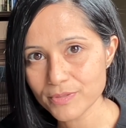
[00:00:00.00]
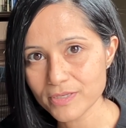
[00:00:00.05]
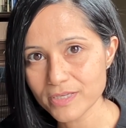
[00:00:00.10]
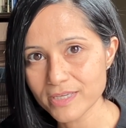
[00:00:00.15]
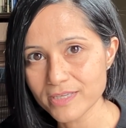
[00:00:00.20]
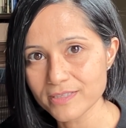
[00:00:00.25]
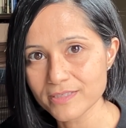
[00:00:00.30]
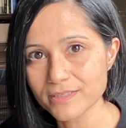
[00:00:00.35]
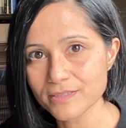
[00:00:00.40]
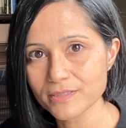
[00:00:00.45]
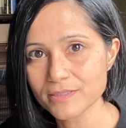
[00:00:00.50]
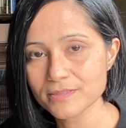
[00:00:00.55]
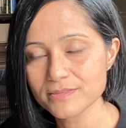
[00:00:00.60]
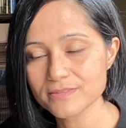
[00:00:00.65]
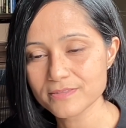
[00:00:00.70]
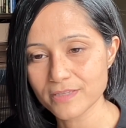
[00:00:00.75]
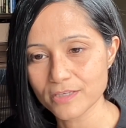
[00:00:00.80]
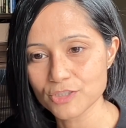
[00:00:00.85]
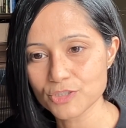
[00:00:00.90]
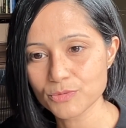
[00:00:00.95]
a
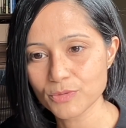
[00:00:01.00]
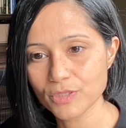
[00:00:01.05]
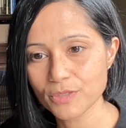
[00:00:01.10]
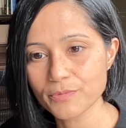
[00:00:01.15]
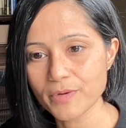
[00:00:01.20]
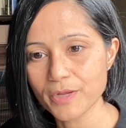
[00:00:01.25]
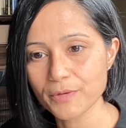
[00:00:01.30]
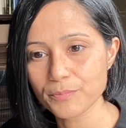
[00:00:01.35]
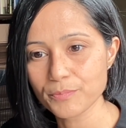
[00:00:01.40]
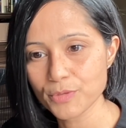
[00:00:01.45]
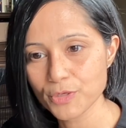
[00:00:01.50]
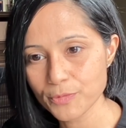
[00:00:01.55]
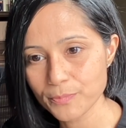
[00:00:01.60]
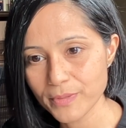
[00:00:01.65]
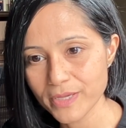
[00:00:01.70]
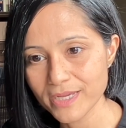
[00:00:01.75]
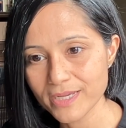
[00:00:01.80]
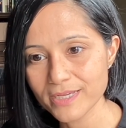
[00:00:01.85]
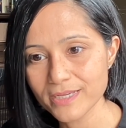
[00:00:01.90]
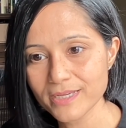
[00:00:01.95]
schedule around
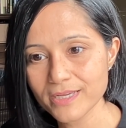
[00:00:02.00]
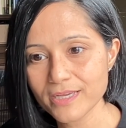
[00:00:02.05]
pooping,